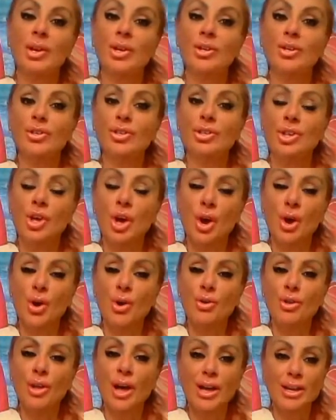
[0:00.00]
So
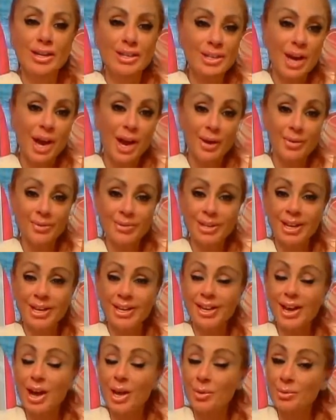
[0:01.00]
a lot of times, like,
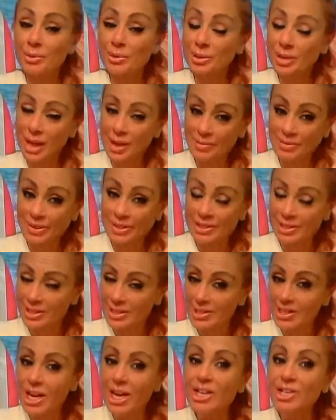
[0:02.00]
I will have this
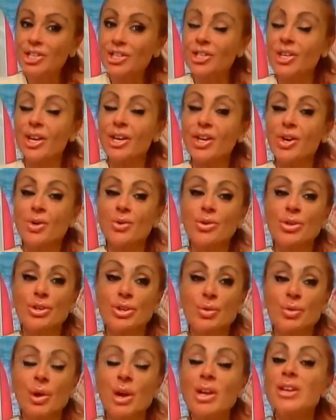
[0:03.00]
discussion. I go, you
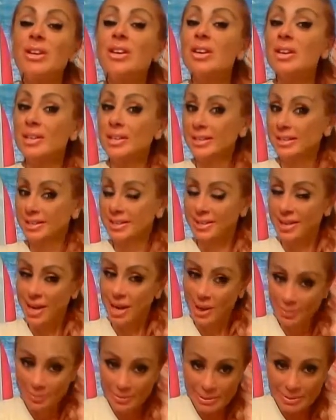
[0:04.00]
know what?
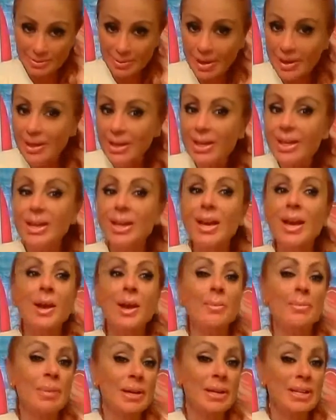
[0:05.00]
Time is money.
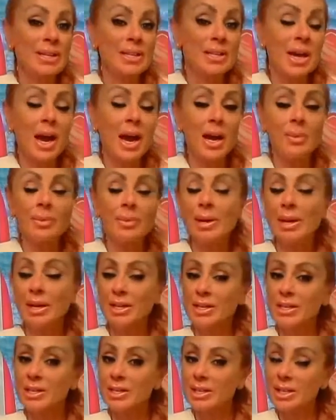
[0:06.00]
Money's time.
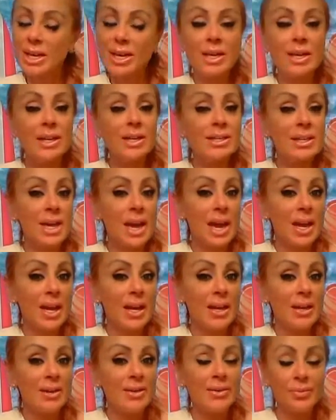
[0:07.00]
It's a yin and
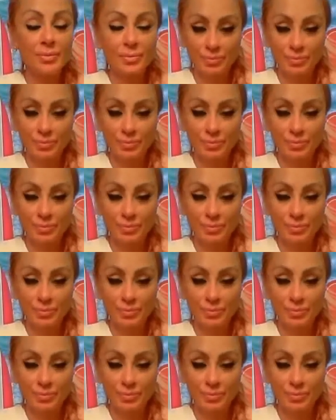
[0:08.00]
yang.